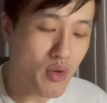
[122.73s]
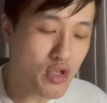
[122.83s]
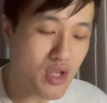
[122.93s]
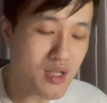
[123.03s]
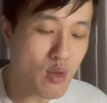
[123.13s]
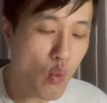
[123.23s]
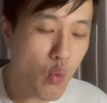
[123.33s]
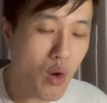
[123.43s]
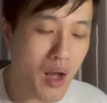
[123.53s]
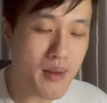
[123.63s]
is
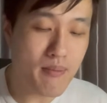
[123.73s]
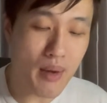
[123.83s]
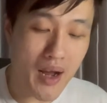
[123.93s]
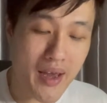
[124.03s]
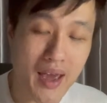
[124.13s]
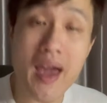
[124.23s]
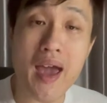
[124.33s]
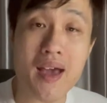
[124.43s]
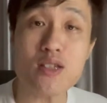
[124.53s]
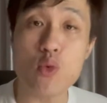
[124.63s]
1 by
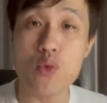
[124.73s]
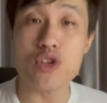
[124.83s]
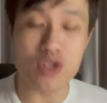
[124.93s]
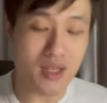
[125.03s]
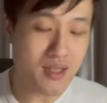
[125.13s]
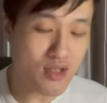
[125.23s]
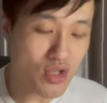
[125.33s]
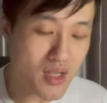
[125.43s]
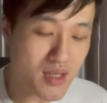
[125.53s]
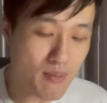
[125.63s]
x, which is
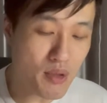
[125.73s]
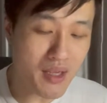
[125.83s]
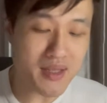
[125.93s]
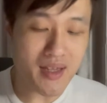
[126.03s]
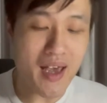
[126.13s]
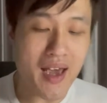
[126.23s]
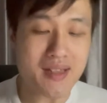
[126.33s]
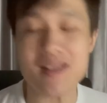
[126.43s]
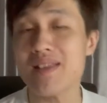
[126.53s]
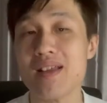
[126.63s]
just plus x.
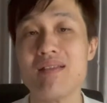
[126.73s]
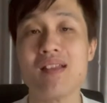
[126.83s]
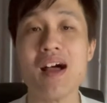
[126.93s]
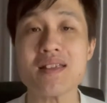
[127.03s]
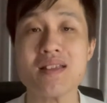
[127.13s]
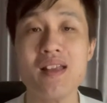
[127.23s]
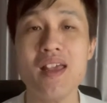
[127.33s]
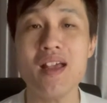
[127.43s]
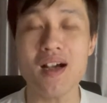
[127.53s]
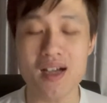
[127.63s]
And then
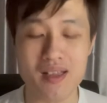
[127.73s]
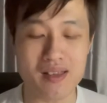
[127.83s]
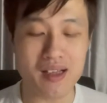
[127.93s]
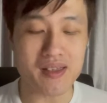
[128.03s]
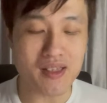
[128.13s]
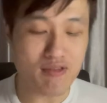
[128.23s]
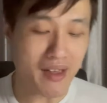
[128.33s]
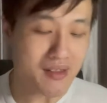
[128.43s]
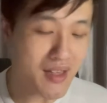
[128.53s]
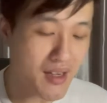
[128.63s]
lastly, another
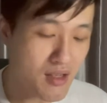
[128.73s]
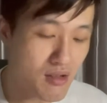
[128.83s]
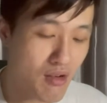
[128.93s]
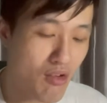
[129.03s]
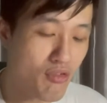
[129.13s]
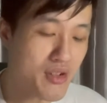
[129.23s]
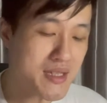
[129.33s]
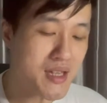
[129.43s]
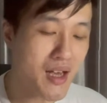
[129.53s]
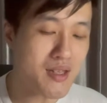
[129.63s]
rectangle of
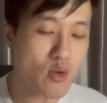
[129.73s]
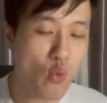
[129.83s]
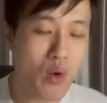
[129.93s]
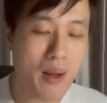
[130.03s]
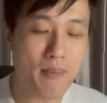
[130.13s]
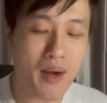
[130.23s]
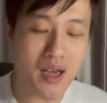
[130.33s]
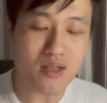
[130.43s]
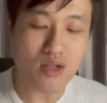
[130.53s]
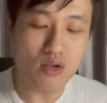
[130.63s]
sides 1 by
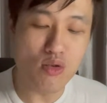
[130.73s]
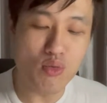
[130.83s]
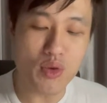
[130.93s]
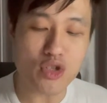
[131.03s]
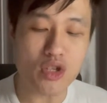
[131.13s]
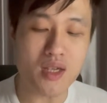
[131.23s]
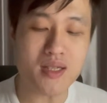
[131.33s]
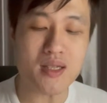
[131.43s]
2, which is